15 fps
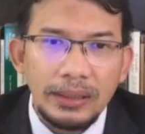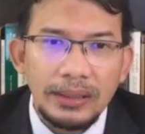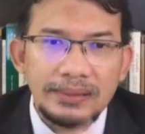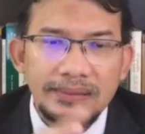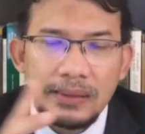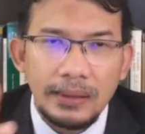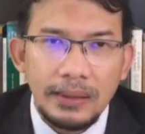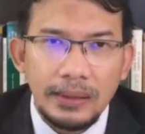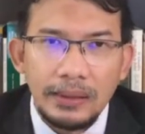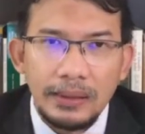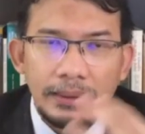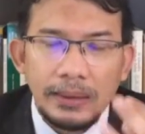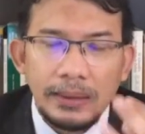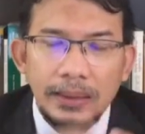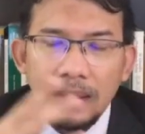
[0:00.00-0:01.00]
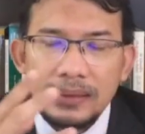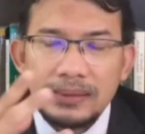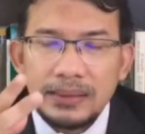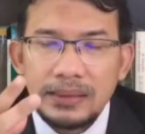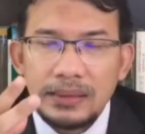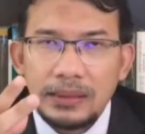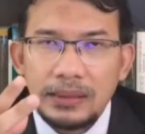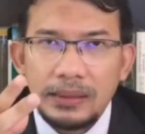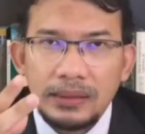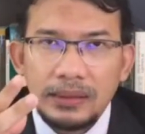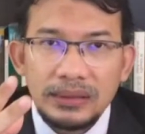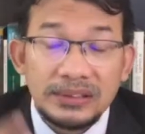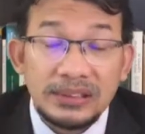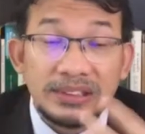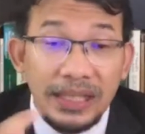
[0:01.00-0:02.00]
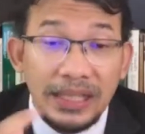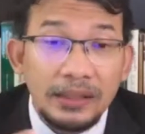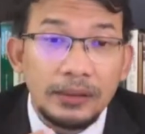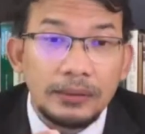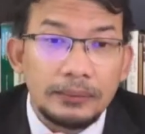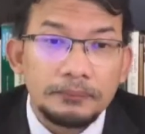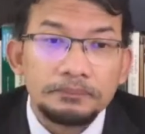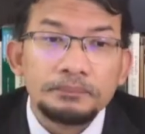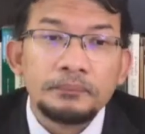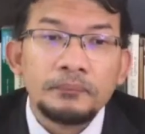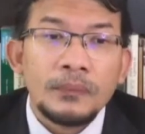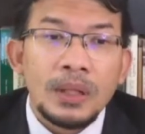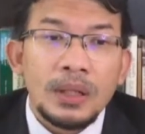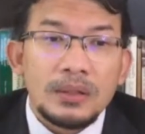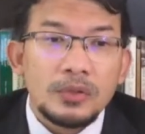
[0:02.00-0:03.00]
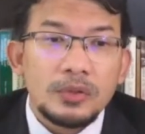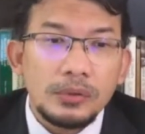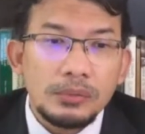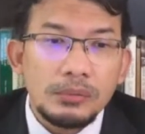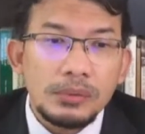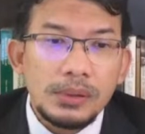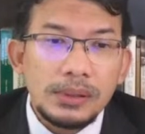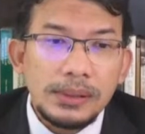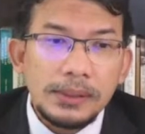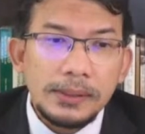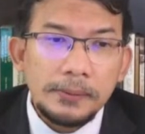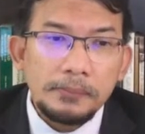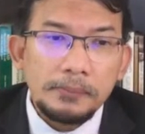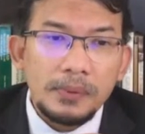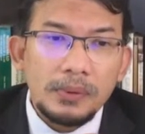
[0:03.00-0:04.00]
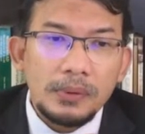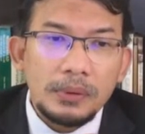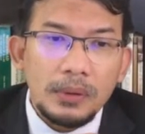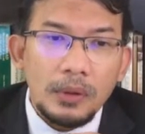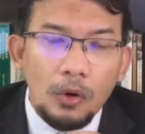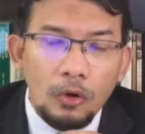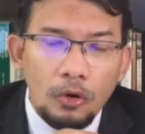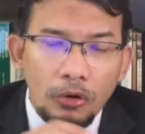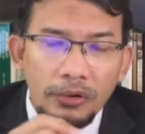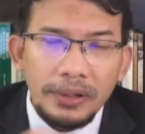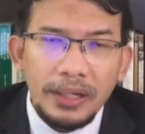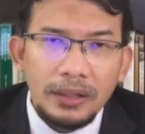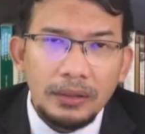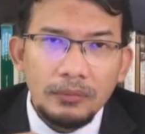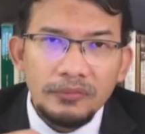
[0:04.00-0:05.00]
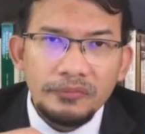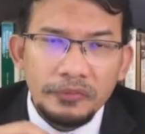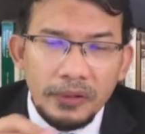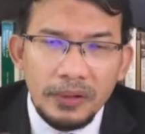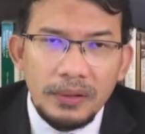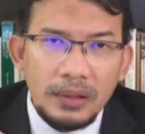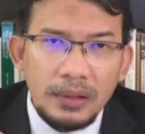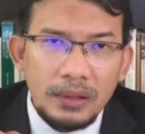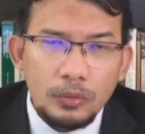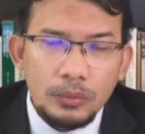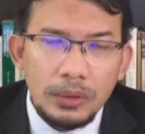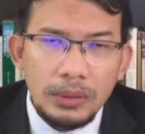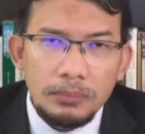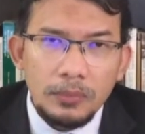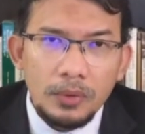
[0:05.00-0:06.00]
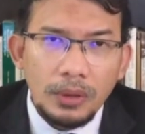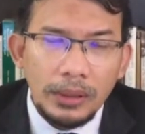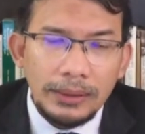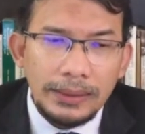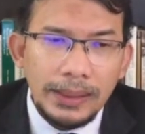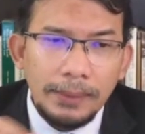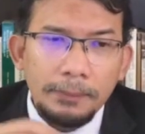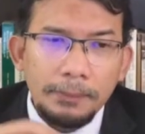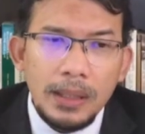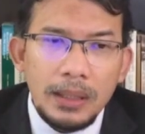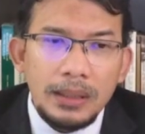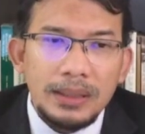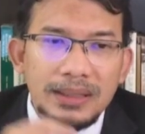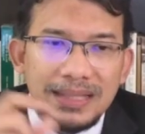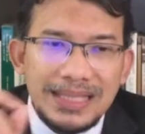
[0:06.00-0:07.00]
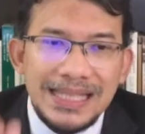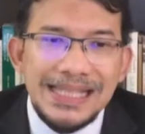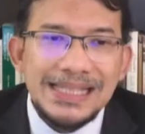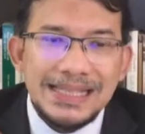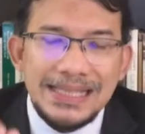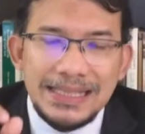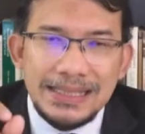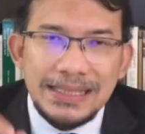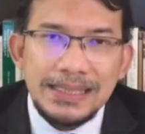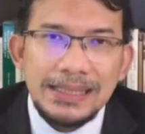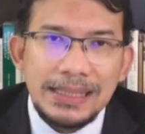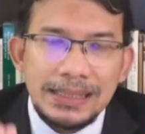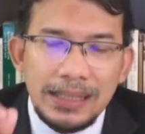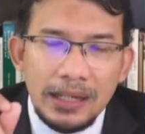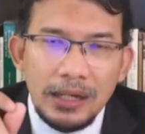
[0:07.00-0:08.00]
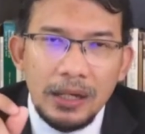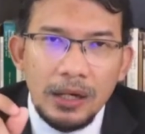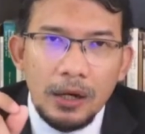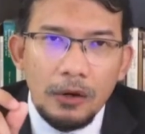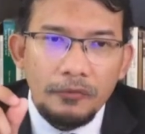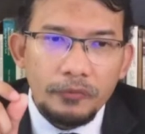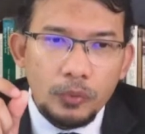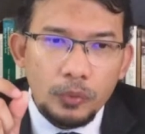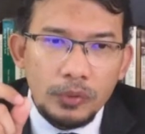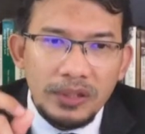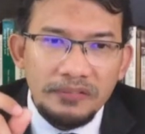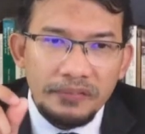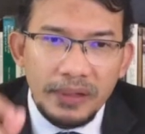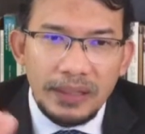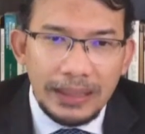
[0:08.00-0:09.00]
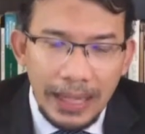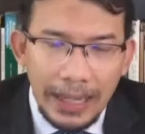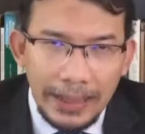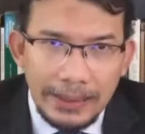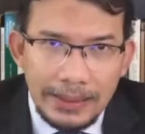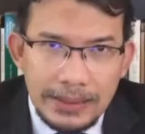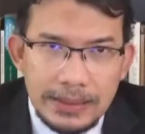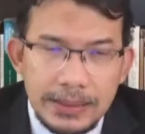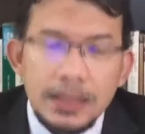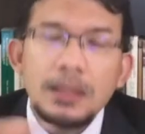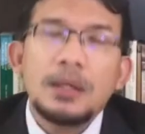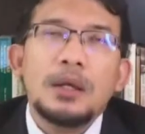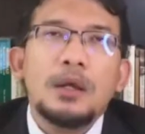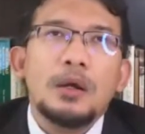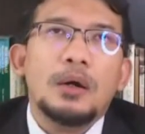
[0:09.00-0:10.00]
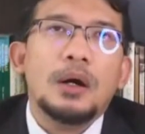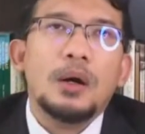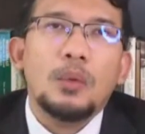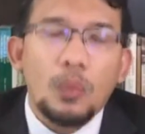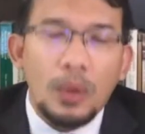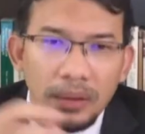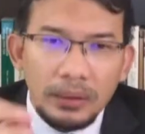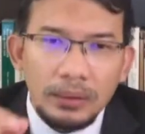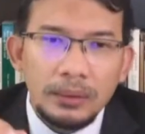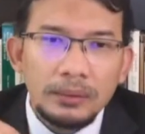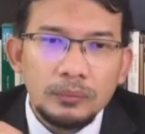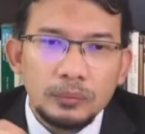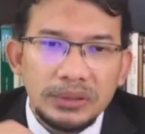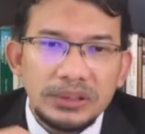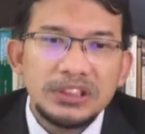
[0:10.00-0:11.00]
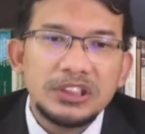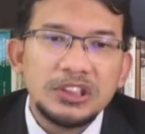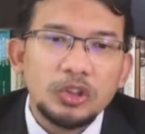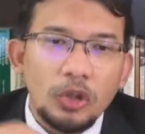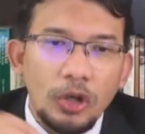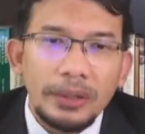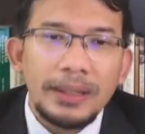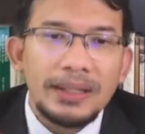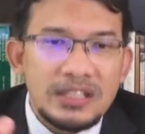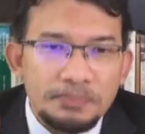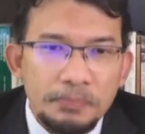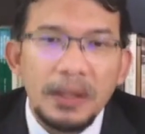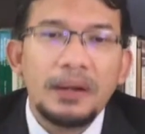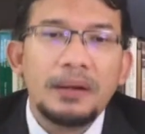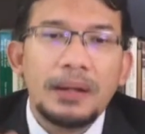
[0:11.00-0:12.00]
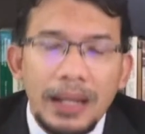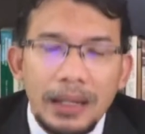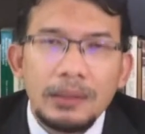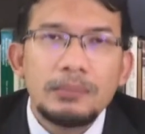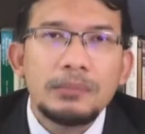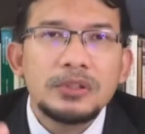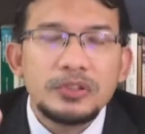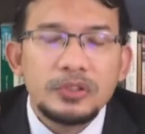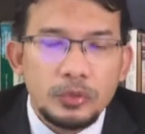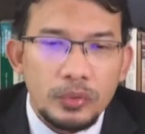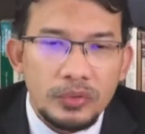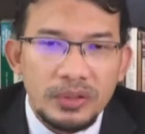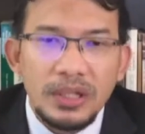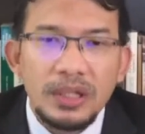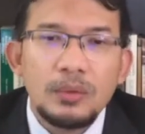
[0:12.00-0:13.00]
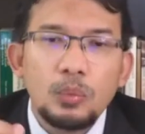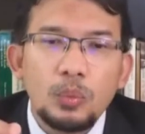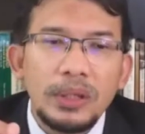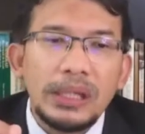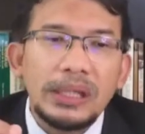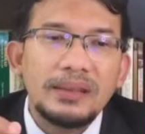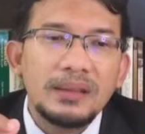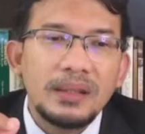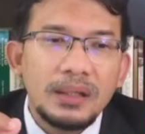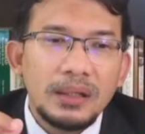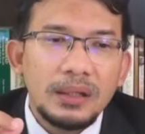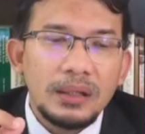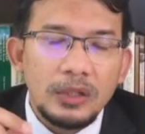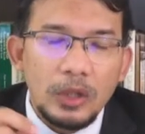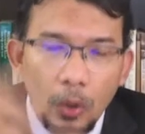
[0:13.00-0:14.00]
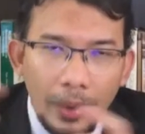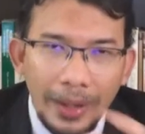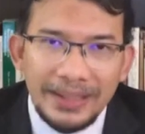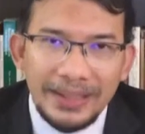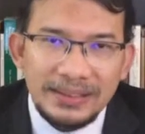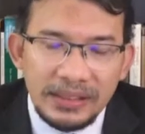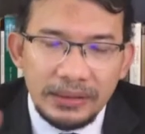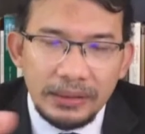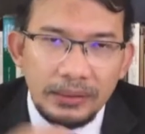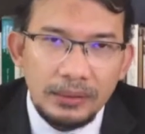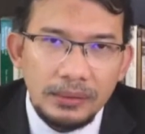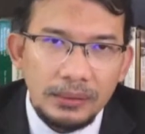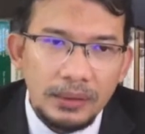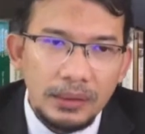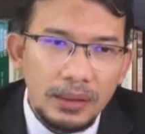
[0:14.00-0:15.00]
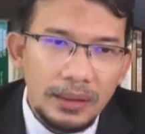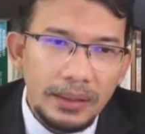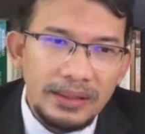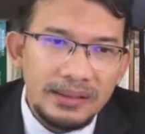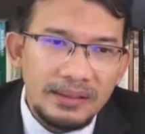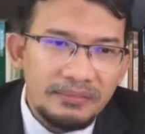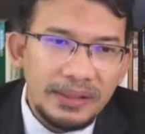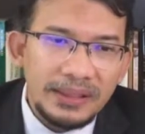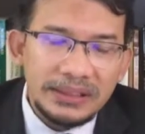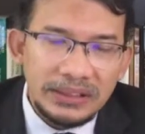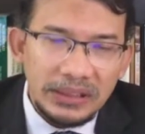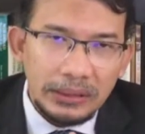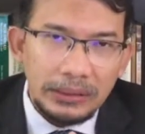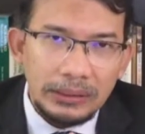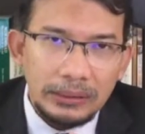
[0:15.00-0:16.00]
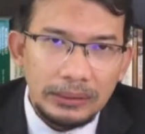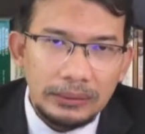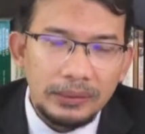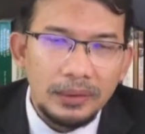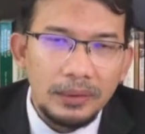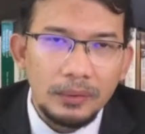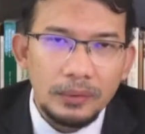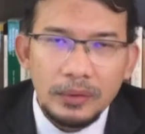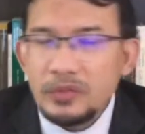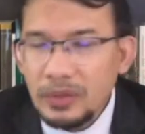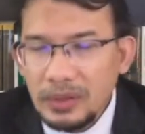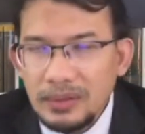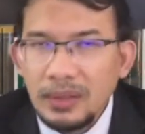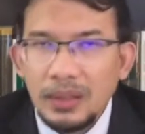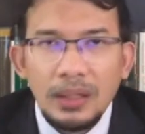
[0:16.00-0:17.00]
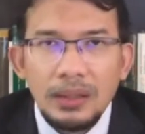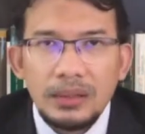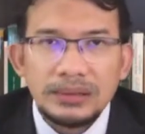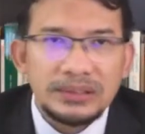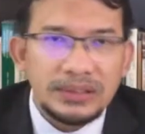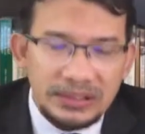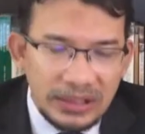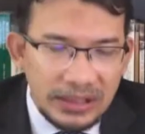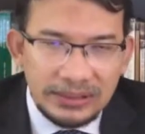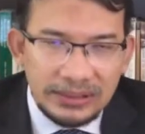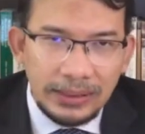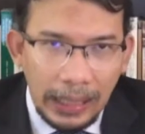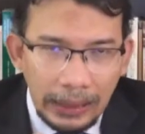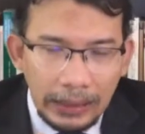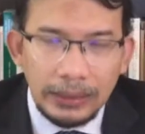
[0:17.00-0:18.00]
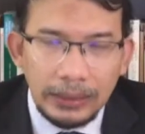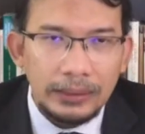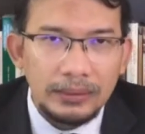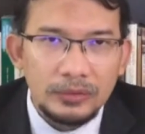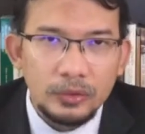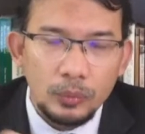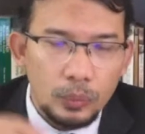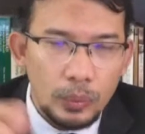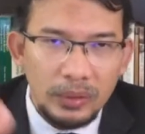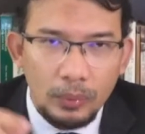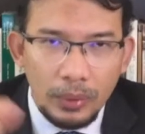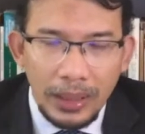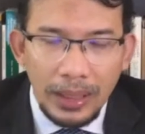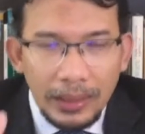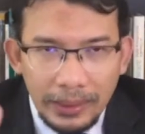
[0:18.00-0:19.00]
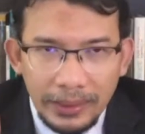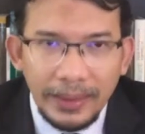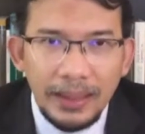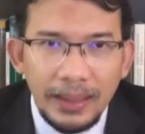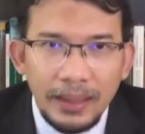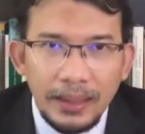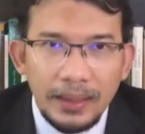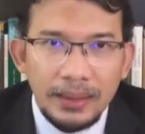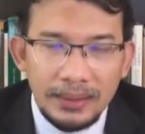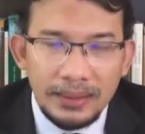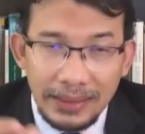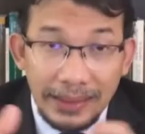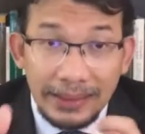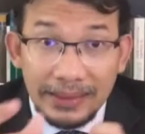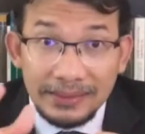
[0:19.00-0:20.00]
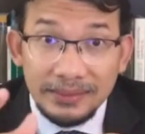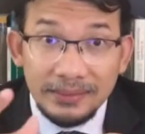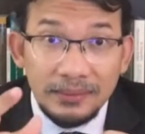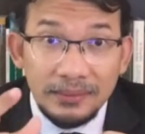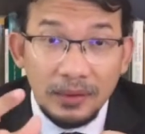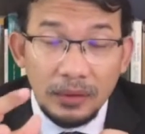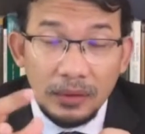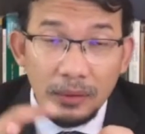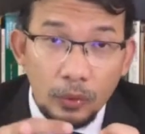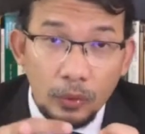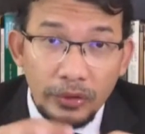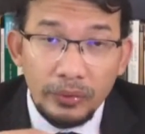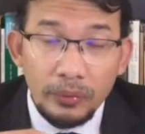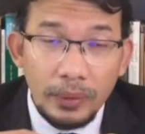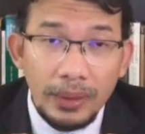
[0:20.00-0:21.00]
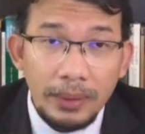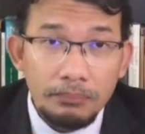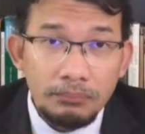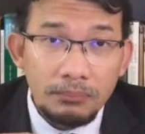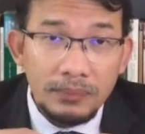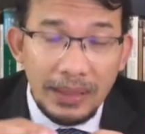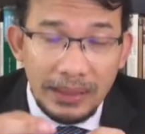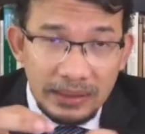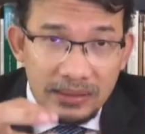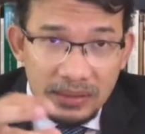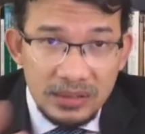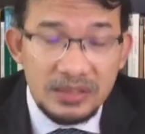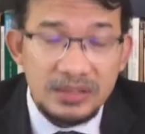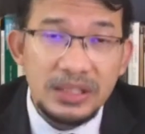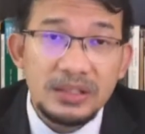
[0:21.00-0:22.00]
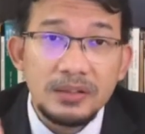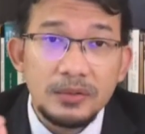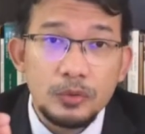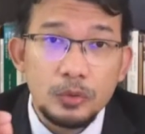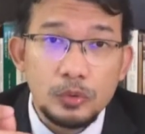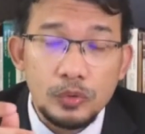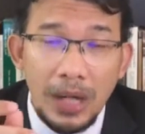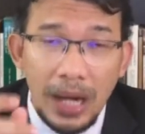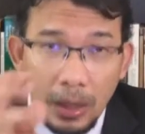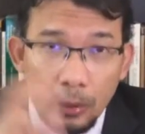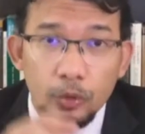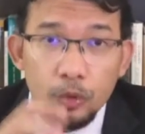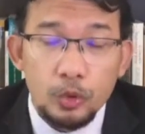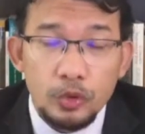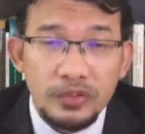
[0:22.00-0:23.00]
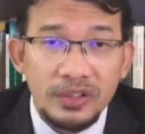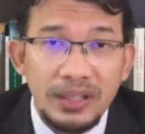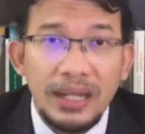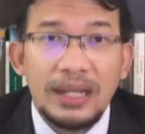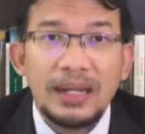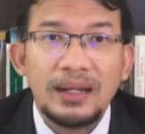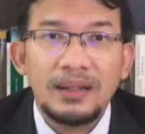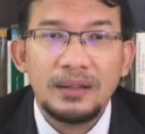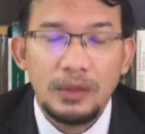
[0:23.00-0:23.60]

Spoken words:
It's a cycle. So according further to Ibn Qayyim, these diseases are of two different kinds. One which God inspired animals to treat with no external intervention. He says, such as hunger. So when you are hungry, that is, according to him, that is a disease. So how do you treat it?